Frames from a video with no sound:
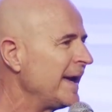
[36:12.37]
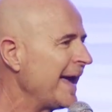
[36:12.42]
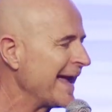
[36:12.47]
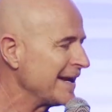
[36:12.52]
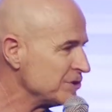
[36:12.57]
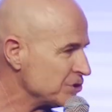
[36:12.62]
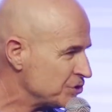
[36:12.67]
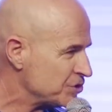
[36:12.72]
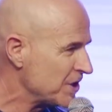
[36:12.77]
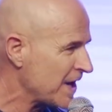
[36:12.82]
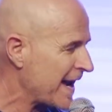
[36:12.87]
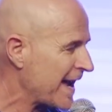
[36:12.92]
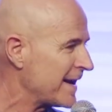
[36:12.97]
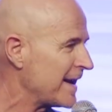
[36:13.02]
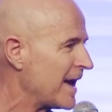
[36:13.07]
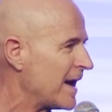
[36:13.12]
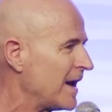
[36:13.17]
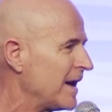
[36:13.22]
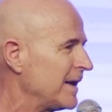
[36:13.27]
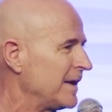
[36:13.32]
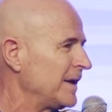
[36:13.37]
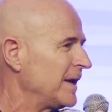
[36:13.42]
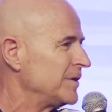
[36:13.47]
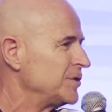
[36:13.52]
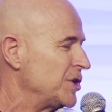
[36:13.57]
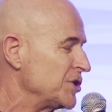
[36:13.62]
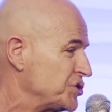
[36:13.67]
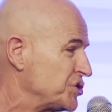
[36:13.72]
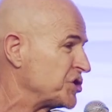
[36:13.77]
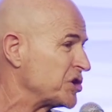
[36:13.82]
and
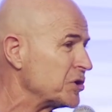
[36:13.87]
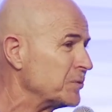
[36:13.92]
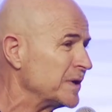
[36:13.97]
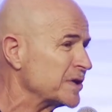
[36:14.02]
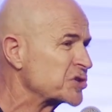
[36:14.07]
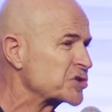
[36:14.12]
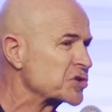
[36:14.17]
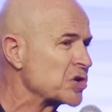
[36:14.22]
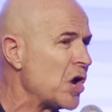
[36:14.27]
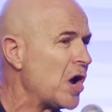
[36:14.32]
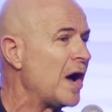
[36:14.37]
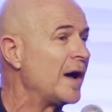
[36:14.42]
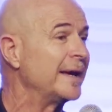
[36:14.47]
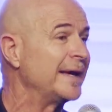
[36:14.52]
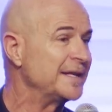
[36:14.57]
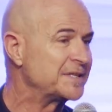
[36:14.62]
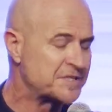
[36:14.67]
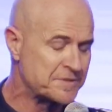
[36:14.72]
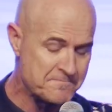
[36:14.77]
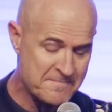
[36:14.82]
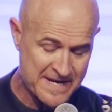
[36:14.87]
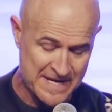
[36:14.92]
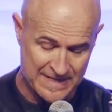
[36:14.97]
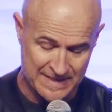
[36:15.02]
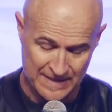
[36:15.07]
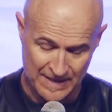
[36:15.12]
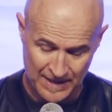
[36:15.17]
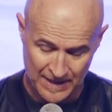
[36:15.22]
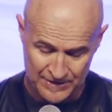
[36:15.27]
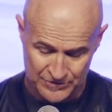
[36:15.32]
the Jewish law, it's
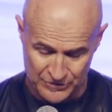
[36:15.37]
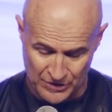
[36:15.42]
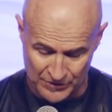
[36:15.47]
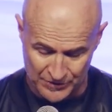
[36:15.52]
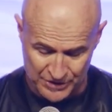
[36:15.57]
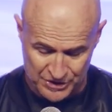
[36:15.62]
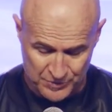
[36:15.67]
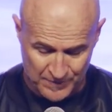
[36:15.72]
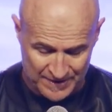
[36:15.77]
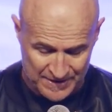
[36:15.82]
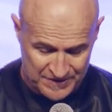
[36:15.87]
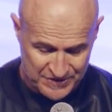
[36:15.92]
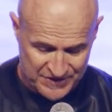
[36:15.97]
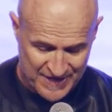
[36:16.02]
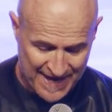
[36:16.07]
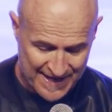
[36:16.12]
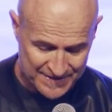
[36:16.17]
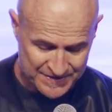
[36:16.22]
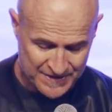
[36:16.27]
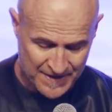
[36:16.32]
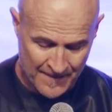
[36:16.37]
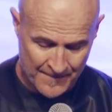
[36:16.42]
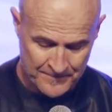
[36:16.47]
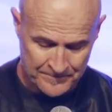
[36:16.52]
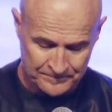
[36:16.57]
me. Notice what he says.